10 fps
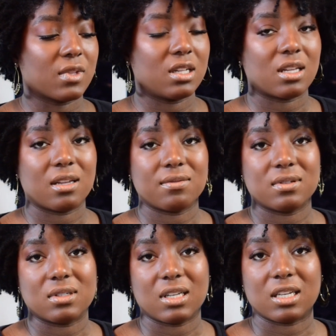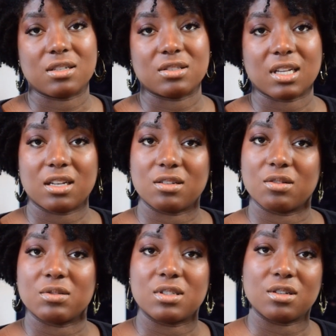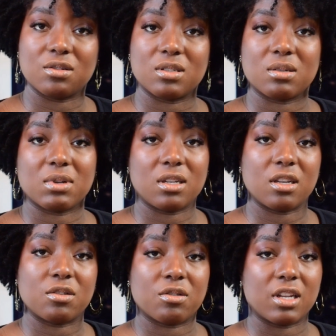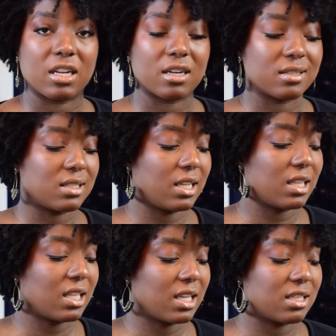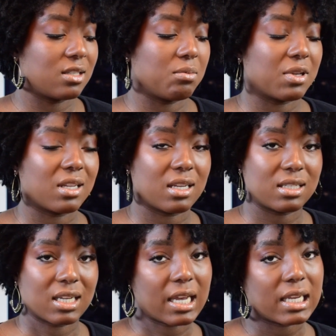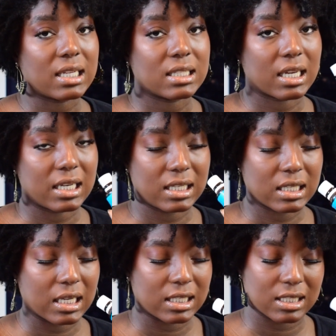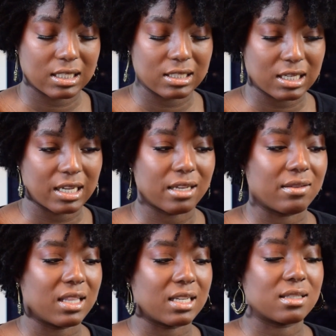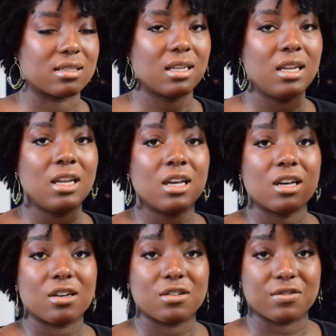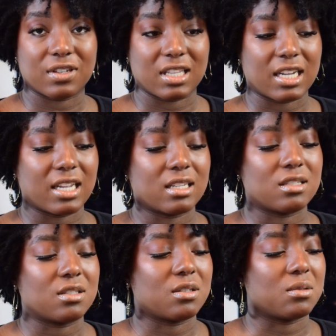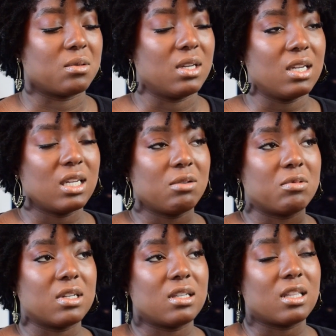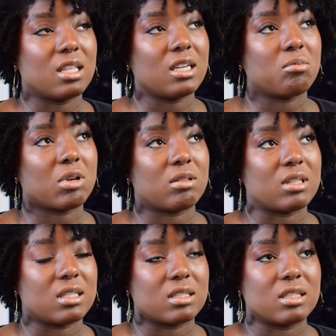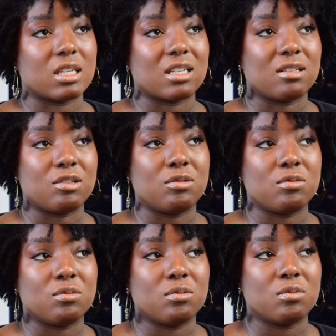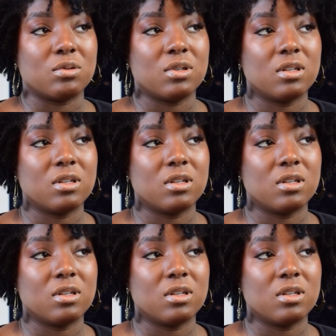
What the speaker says: gloves and use that and go in circles around your ingrown hairs, and then to put a tiny dot of this over that. So what the thing about these is that you